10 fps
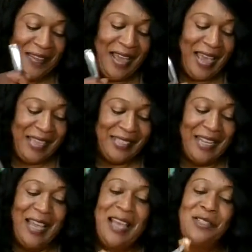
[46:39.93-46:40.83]
Guys,
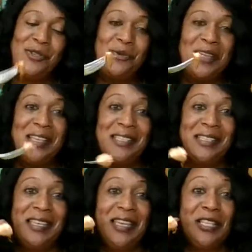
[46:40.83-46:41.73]
and as you can
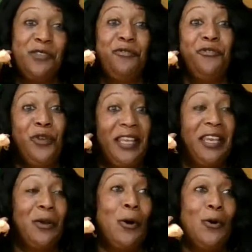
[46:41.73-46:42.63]
see, it's
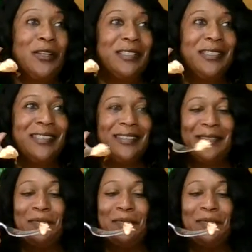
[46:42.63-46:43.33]
fully cooked.